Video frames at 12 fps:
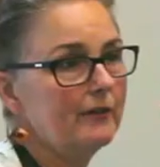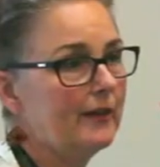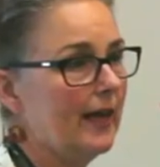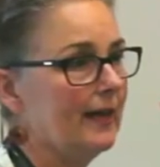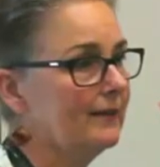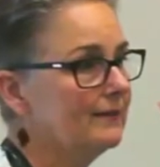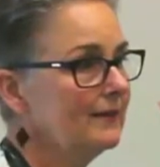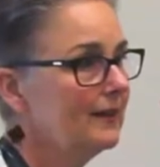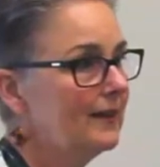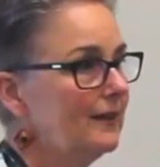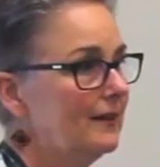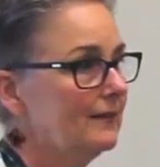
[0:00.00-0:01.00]
don't they?
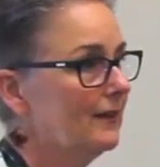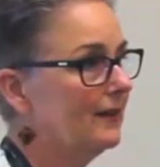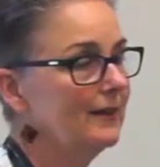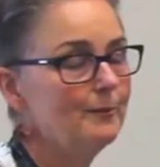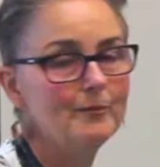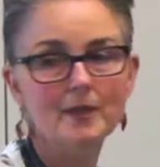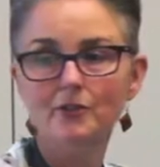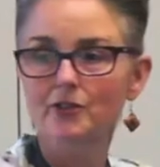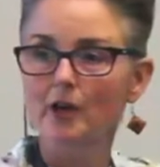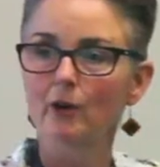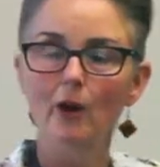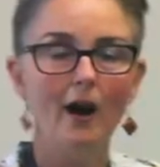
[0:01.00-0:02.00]
Um,
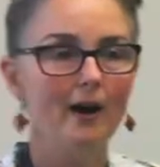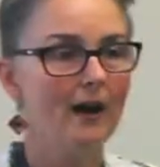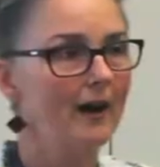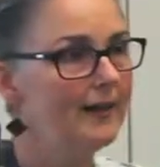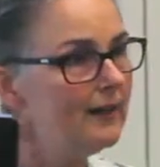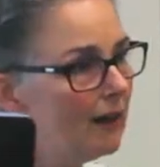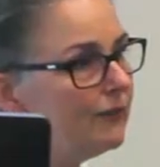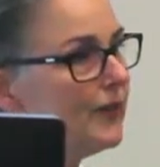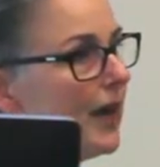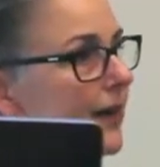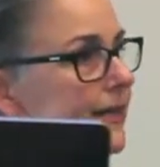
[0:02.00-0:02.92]
so I, I love the